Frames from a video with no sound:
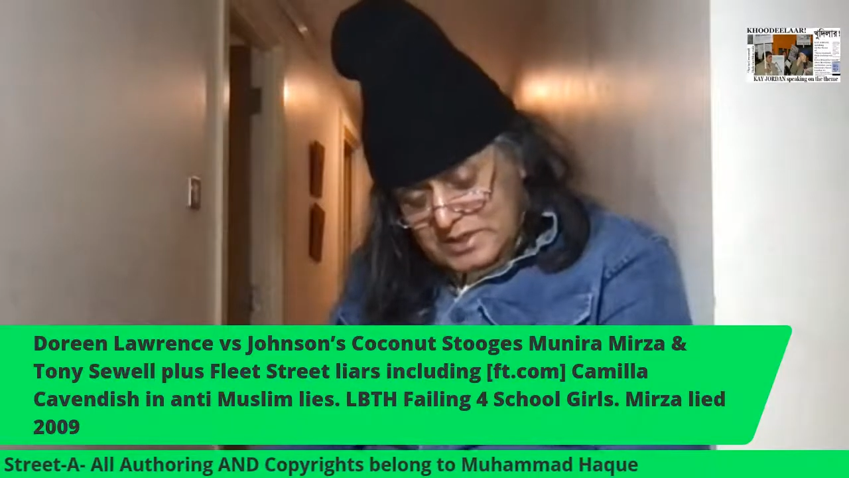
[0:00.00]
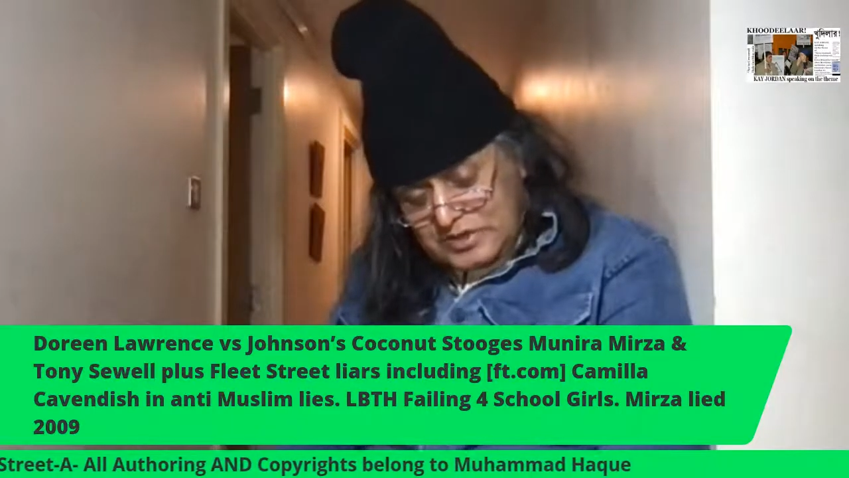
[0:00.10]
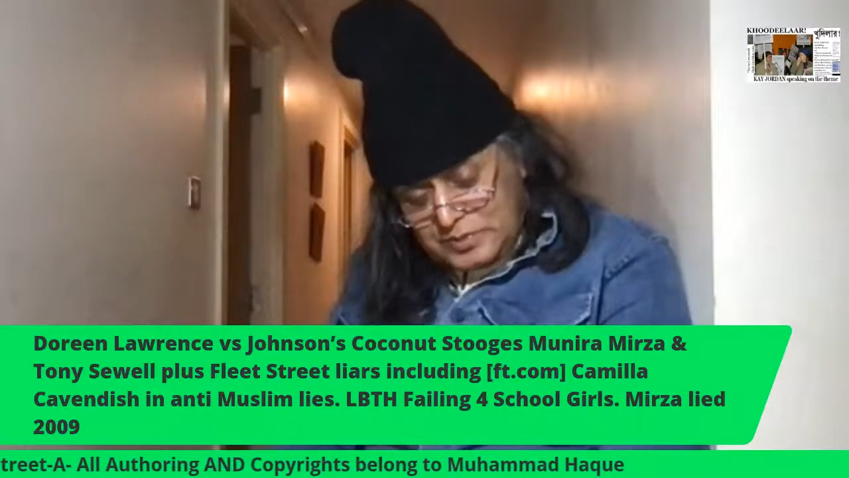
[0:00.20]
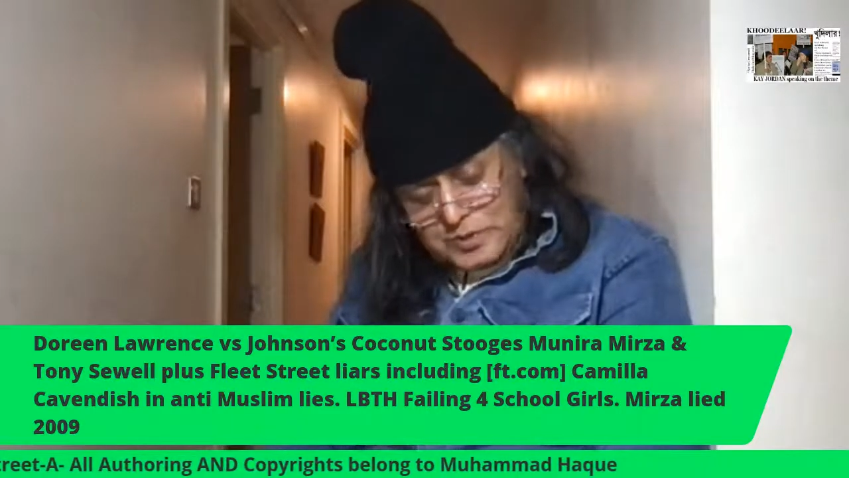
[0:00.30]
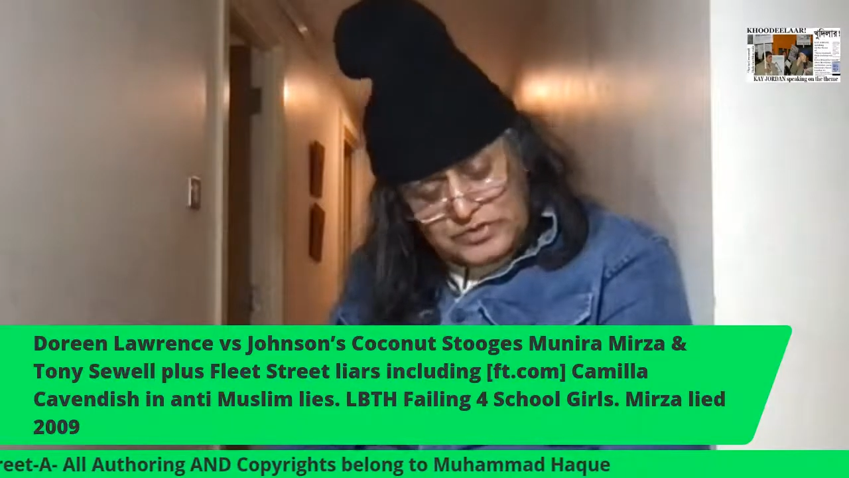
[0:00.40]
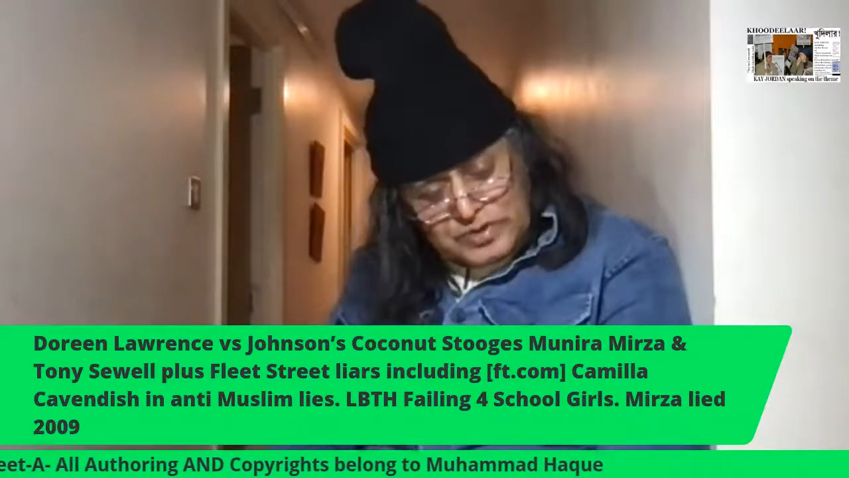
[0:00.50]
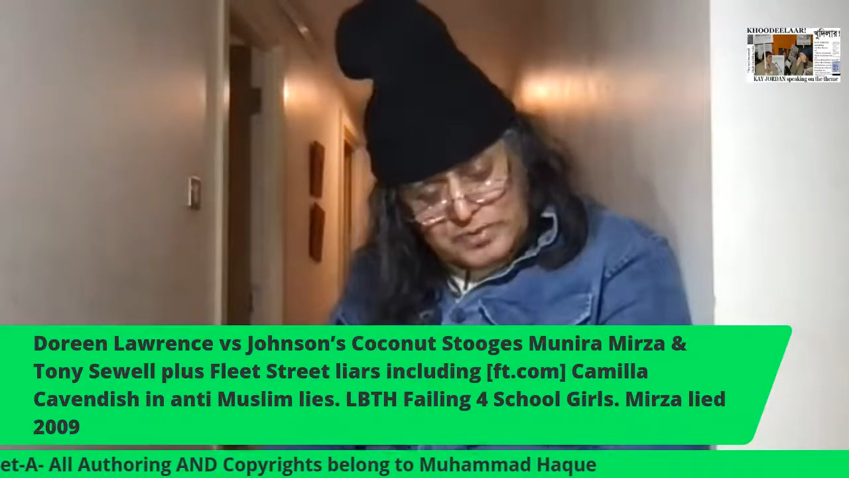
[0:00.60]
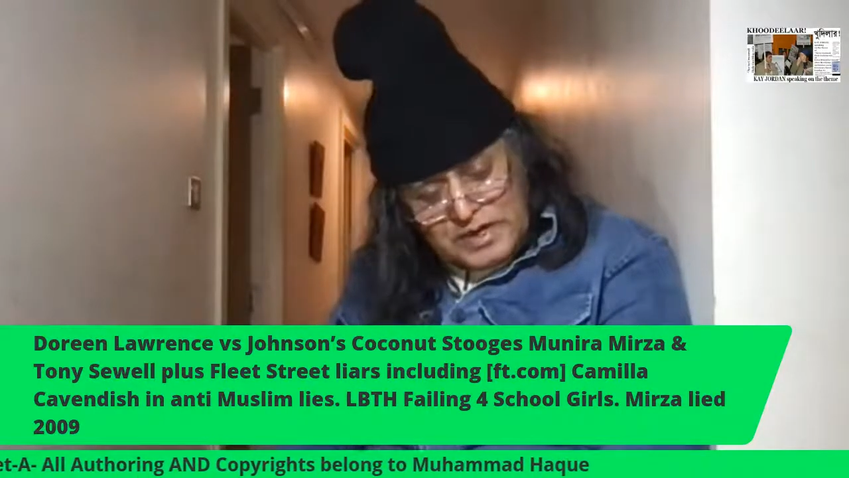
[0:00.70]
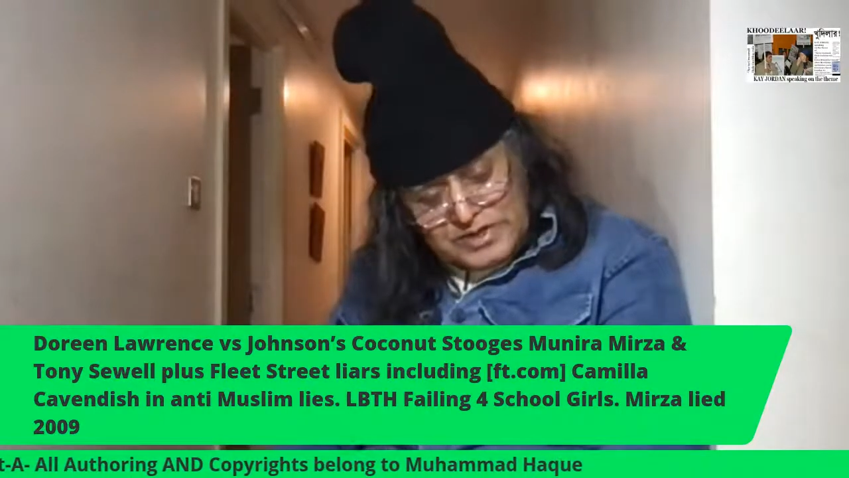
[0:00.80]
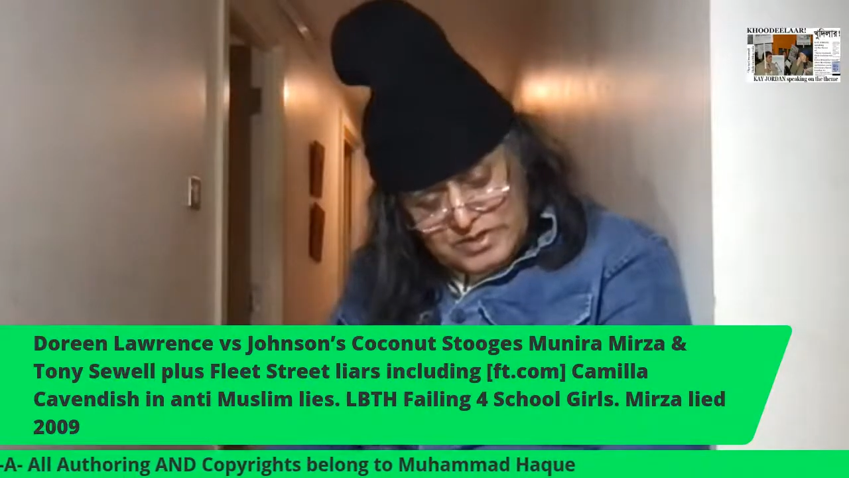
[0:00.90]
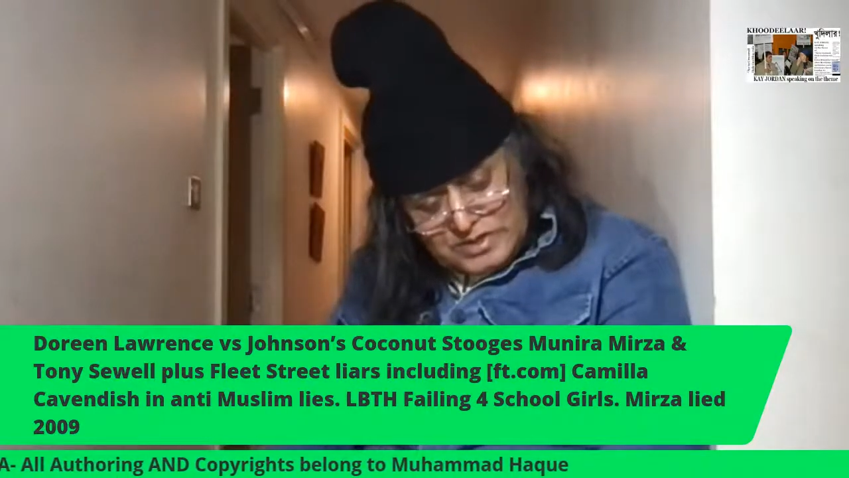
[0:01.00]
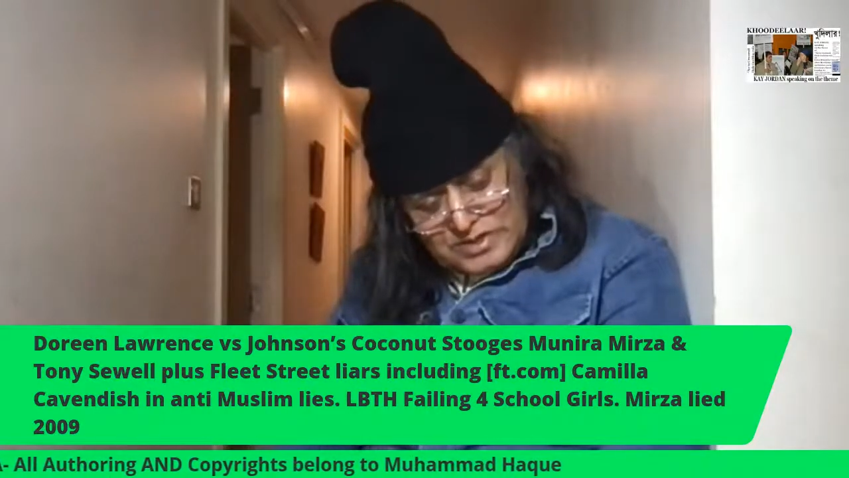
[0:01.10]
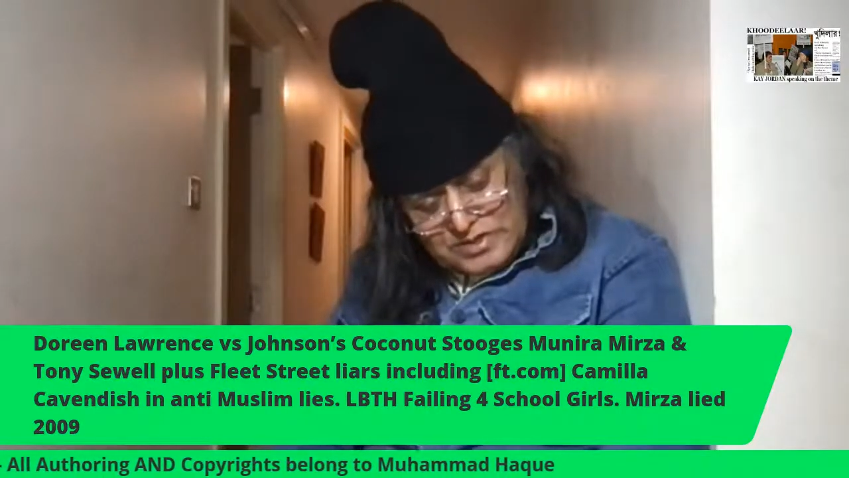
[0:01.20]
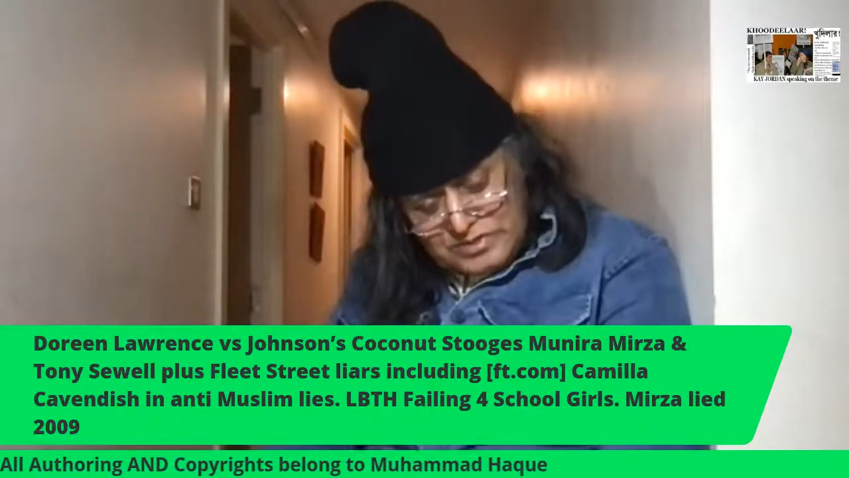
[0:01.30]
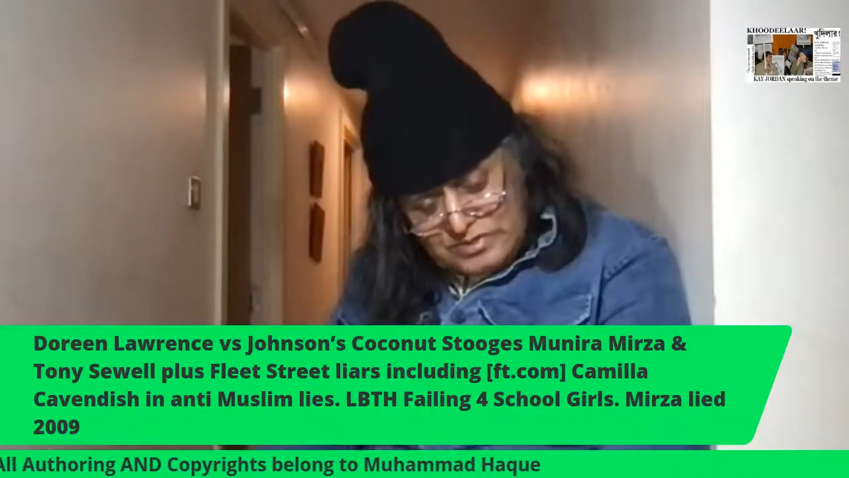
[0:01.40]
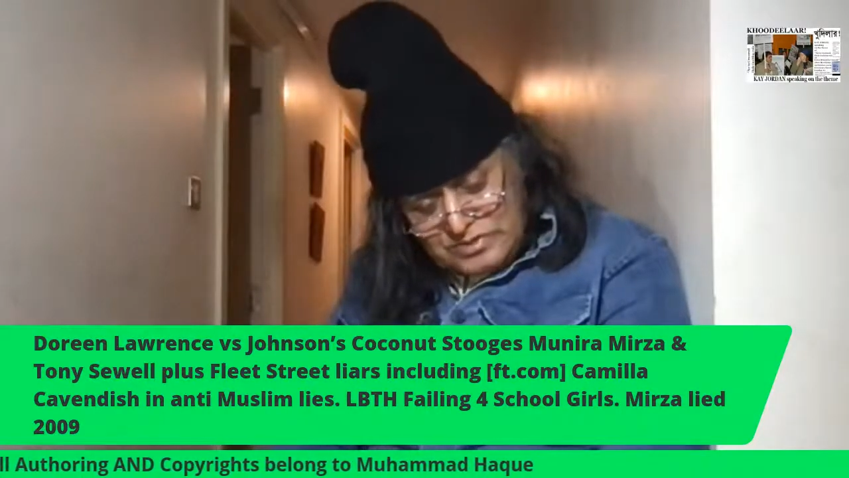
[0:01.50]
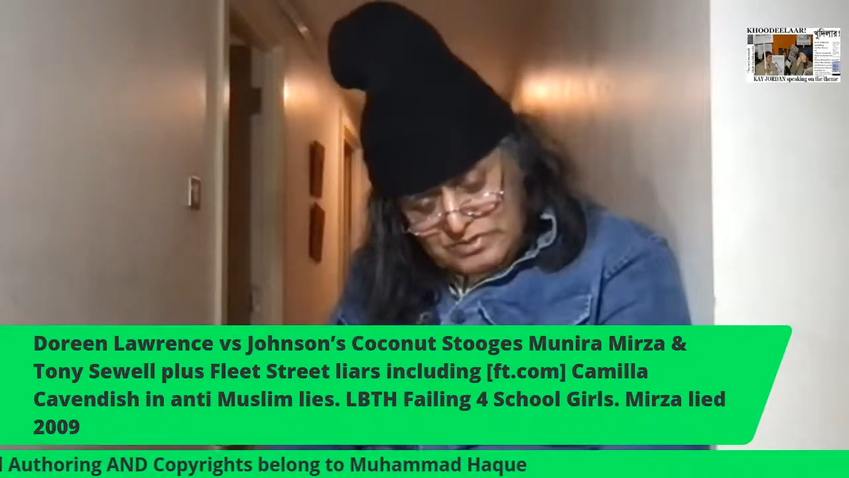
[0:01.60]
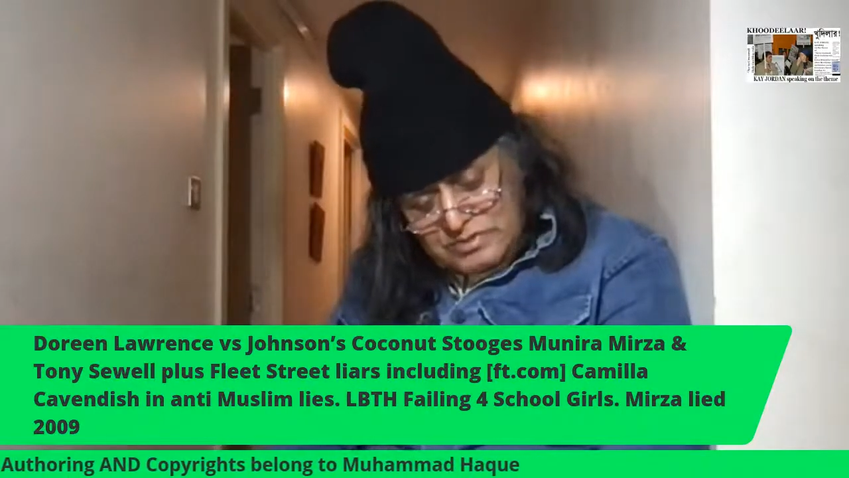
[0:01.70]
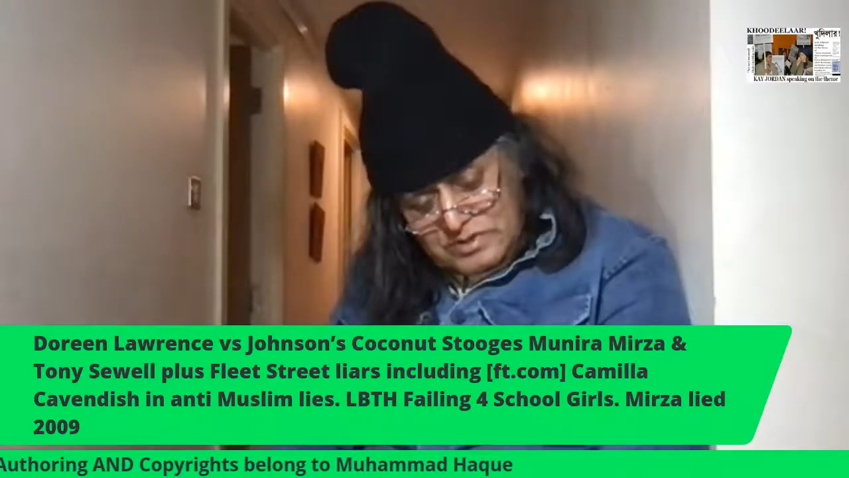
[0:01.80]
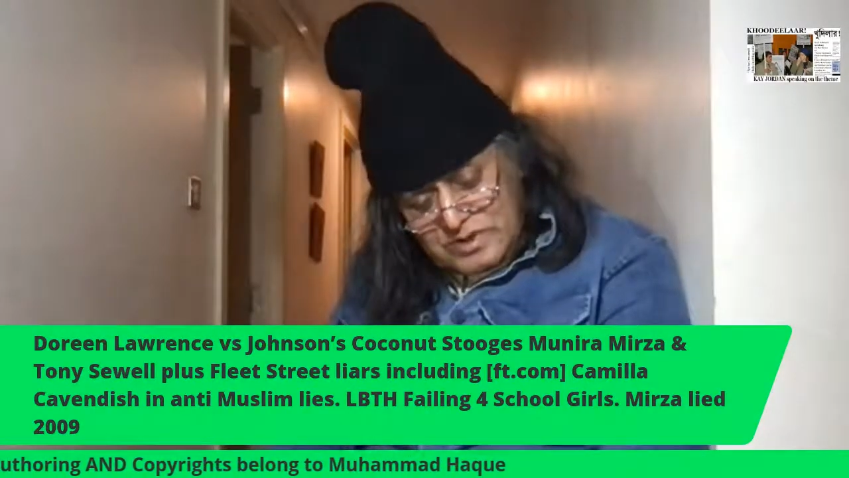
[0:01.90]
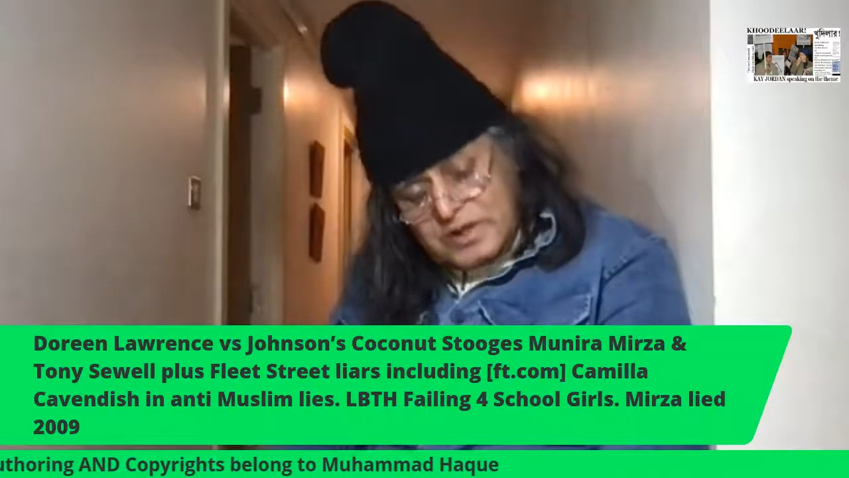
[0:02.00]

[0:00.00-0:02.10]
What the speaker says: responsibility to